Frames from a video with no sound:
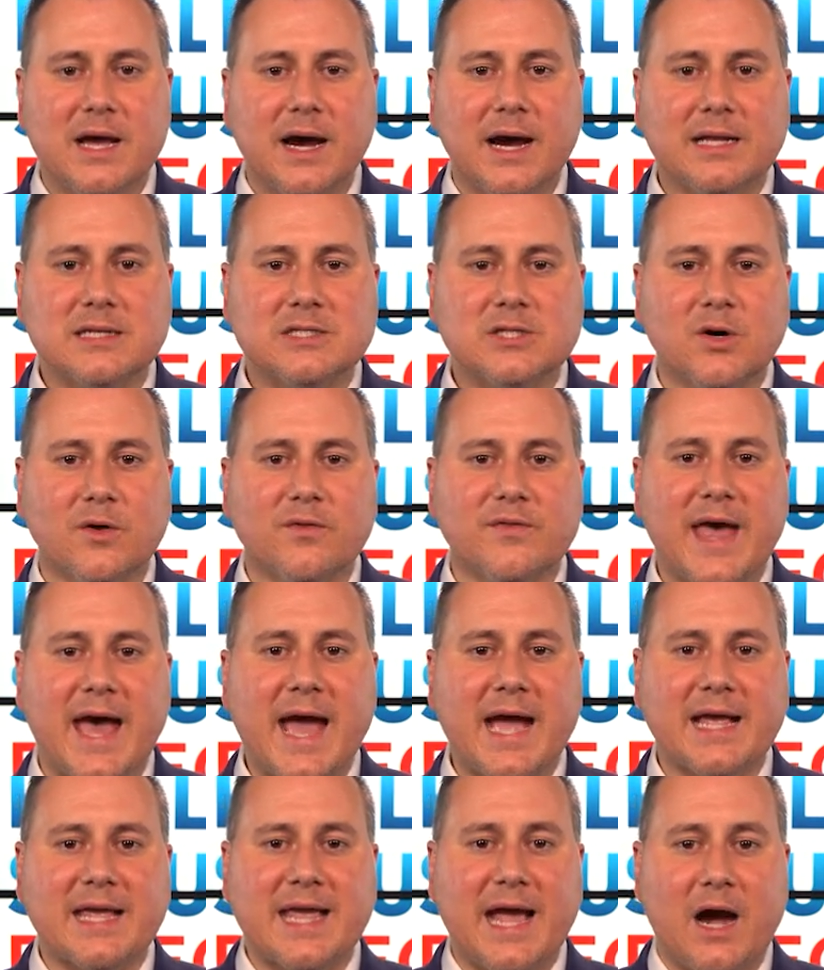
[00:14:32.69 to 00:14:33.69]
until
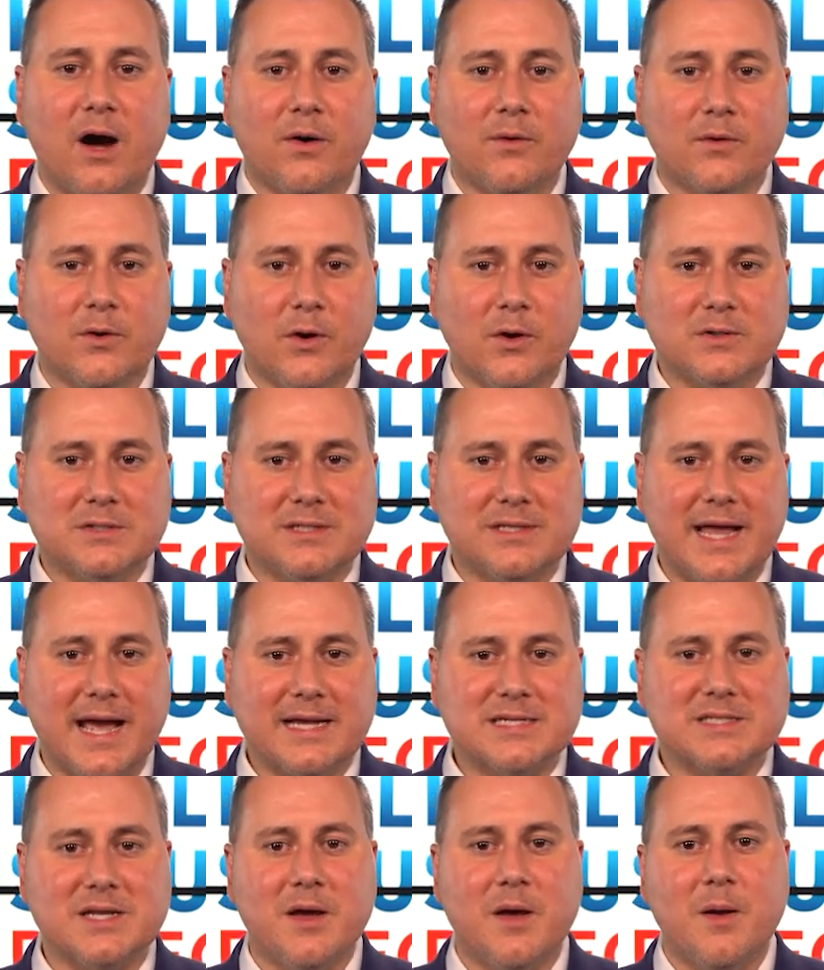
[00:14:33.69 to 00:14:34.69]
that calendar year's
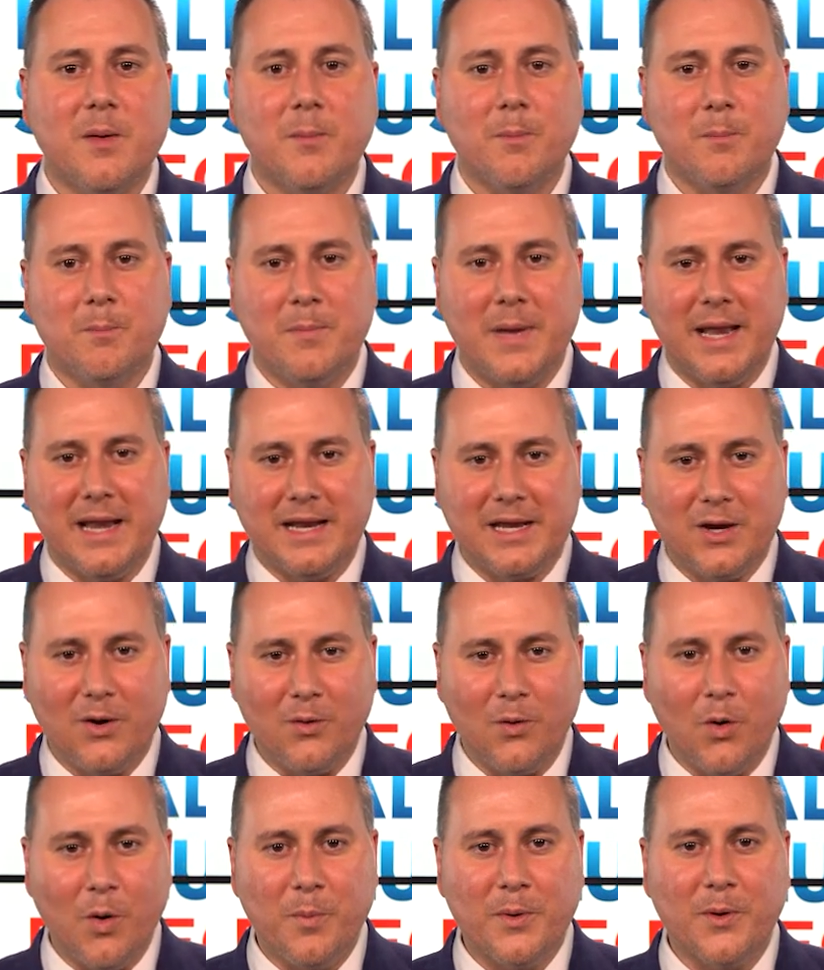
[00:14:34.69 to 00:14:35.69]
next
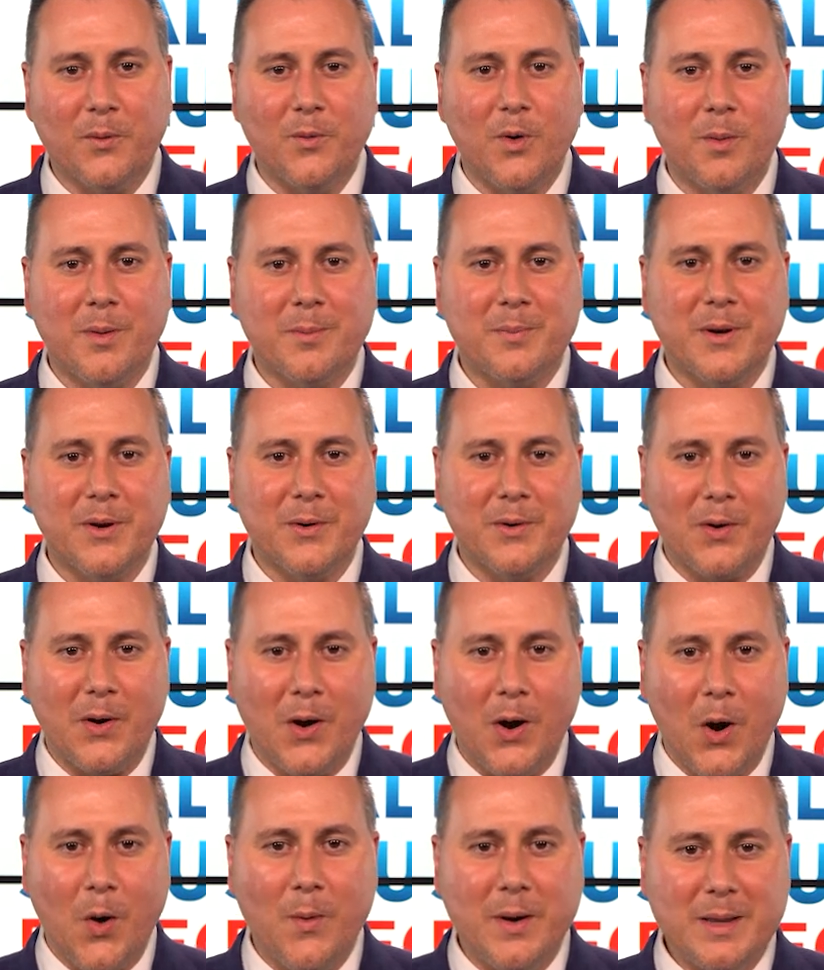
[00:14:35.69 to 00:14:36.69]
Medicare Open Enrollment Period,
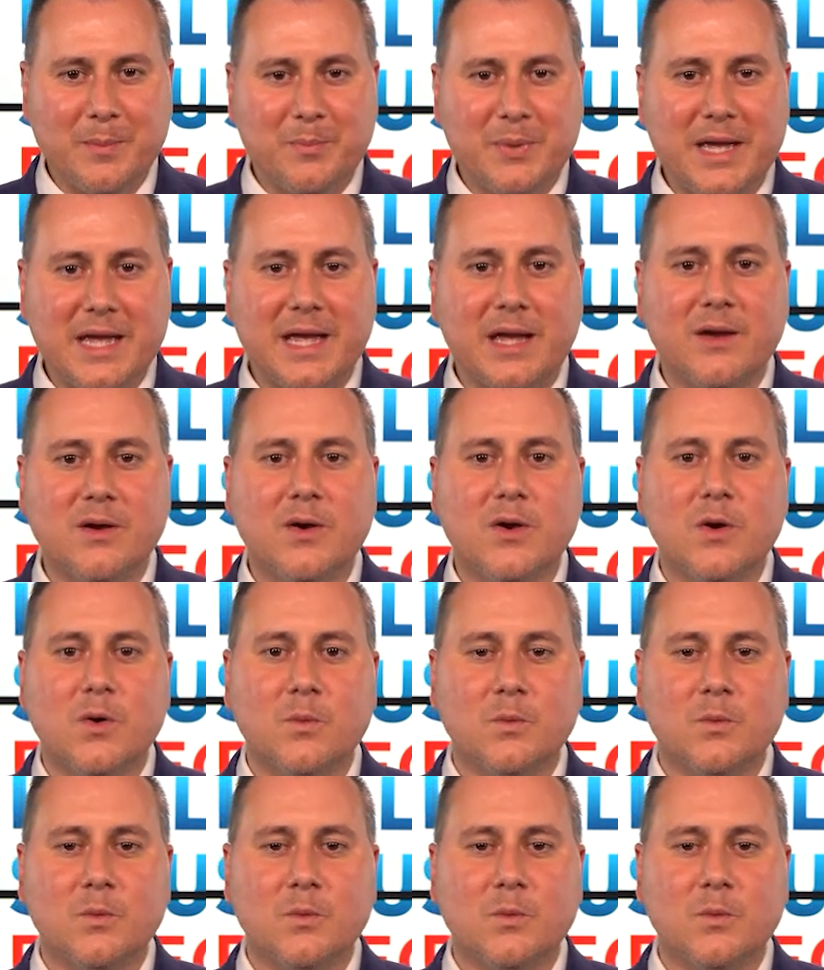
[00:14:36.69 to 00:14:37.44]
OEP,